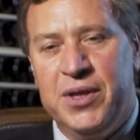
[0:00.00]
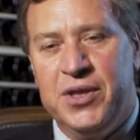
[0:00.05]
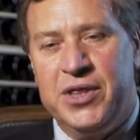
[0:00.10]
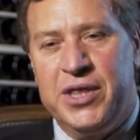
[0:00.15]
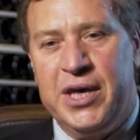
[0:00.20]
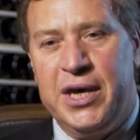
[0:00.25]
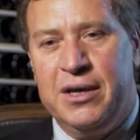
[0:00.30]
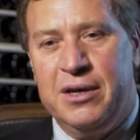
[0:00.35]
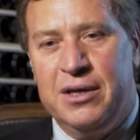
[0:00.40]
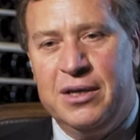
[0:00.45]

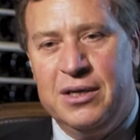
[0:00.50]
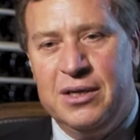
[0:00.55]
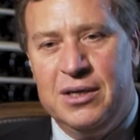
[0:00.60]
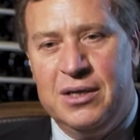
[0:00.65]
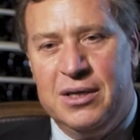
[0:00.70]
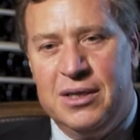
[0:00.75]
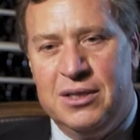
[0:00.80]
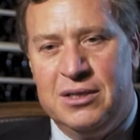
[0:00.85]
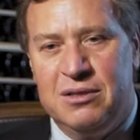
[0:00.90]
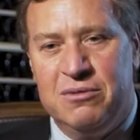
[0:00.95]
that
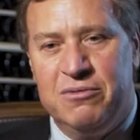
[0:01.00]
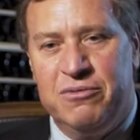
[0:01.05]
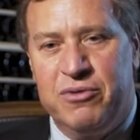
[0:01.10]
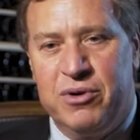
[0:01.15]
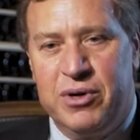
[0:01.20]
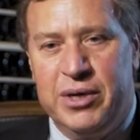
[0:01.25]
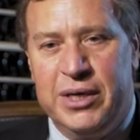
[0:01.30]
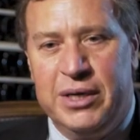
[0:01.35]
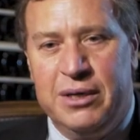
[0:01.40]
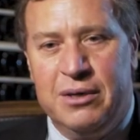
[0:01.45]
is a
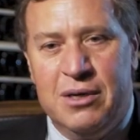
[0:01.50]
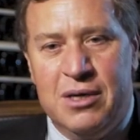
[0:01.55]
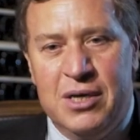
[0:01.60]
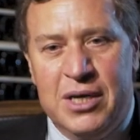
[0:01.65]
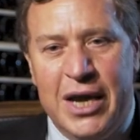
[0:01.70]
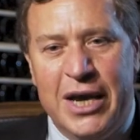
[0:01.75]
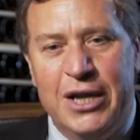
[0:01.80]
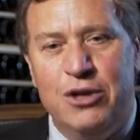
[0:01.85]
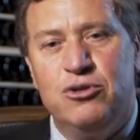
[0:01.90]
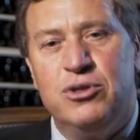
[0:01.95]
very
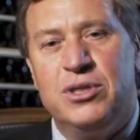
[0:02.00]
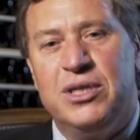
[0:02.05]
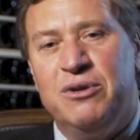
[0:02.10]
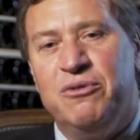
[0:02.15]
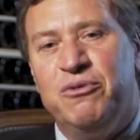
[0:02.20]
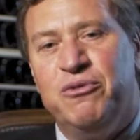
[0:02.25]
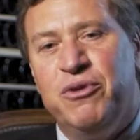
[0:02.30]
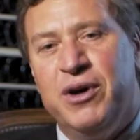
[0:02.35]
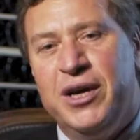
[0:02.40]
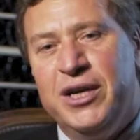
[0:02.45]
interesting
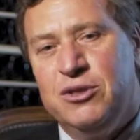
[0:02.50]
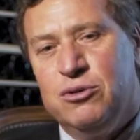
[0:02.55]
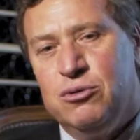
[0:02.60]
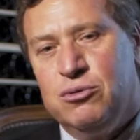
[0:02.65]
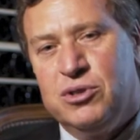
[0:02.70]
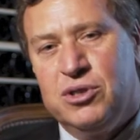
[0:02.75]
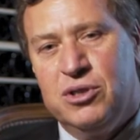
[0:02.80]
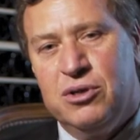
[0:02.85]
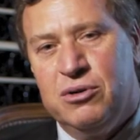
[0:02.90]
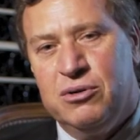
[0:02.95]
phase
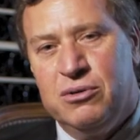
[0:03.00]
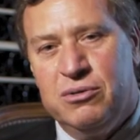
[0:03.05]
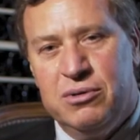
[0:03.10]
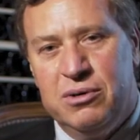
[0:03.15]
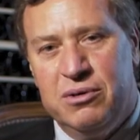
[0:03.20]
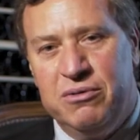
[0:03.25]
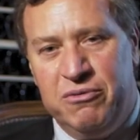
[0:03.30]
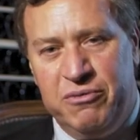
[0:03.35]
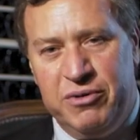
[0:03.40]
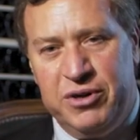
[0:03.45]
also
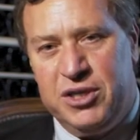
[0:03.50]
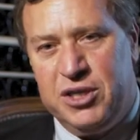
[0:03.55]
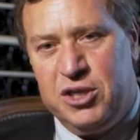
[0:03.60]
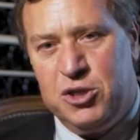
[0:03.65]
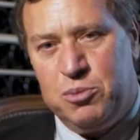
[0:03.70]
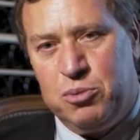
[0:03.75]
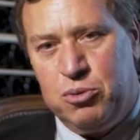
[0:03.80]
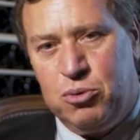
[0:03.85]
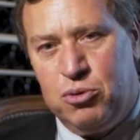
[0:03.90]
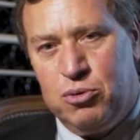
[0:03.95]
in
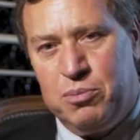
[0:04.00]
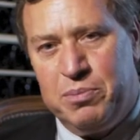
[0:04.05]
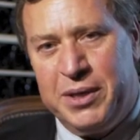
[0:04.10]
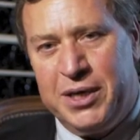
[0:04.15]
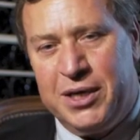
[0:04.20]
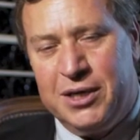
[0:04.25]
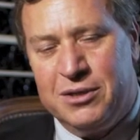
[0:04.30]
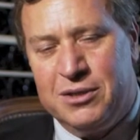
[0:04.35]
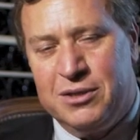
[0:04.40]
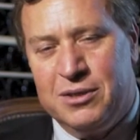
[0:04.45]
vintage port,
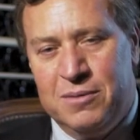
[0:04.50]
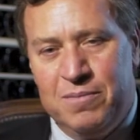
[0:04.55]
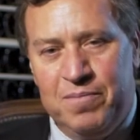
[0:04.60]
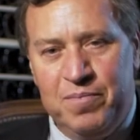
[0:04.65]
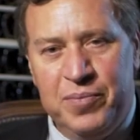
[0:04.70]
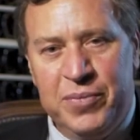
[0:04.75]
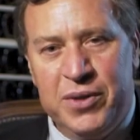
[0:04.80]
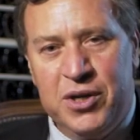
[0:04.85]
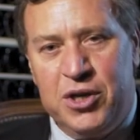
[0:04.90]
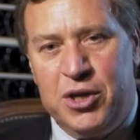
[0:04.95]
because
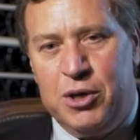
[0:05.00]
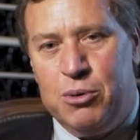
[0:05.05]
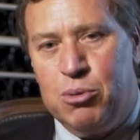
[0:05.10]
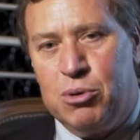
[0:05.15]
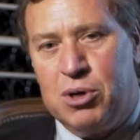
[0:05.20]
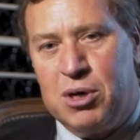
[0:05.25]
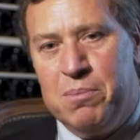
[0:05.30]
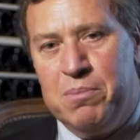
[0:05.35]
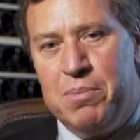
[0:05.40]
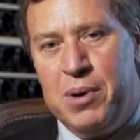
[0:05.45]
you will
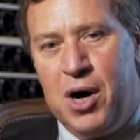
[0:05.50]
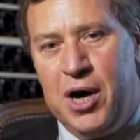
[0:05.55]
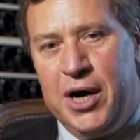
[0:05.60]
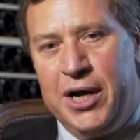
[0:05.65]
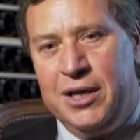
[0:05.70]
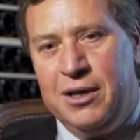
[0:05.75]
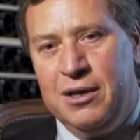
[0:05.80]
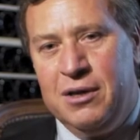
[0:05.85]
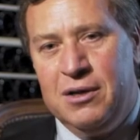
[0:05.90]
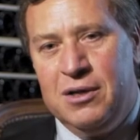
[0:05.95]

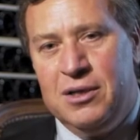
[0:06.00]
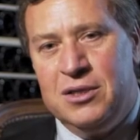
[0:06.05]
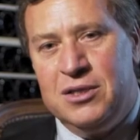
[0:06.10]
combine